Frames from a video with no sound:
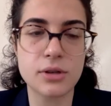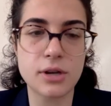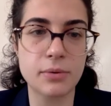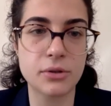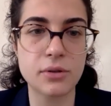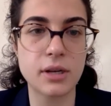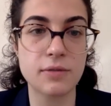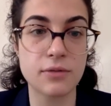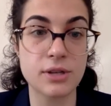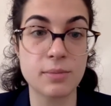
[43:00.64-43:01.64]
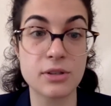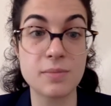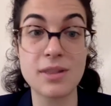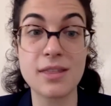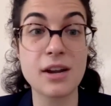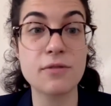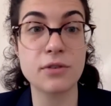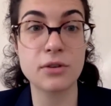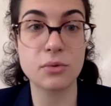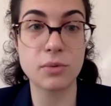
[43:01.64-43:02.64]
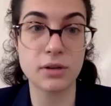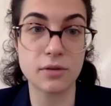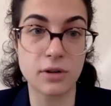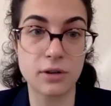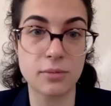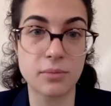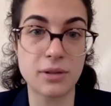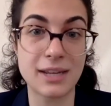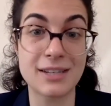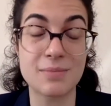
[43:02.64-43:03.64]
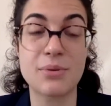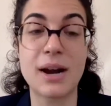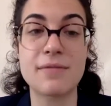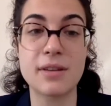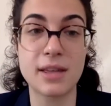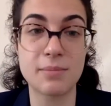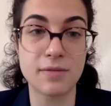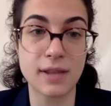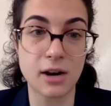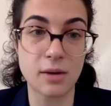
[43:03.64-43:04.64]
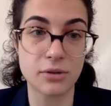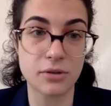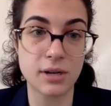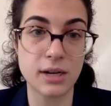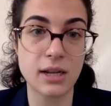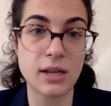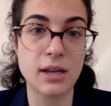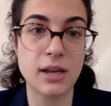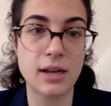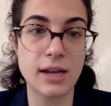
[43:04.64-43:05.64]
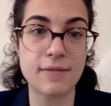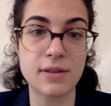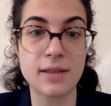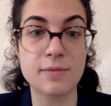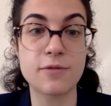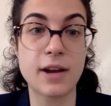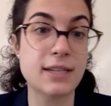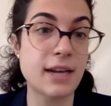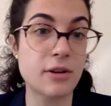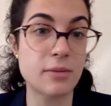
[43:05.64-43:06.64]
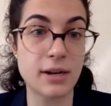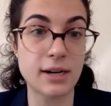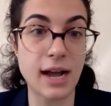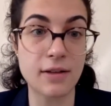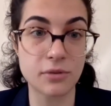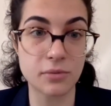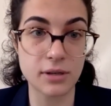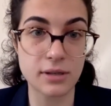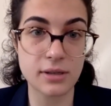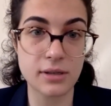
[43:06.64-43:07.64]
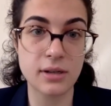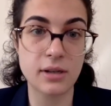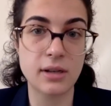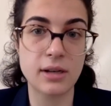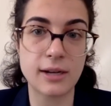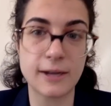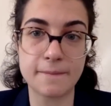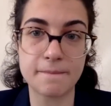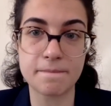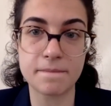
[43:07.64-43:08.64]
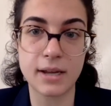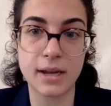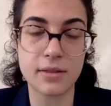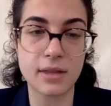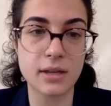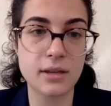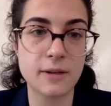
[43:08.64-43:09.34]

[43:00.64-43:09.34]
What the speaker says: an opportunity for someone to be there for you when you're vulnerable and depriving them of that opportunity and having them find out about it afterwards. I think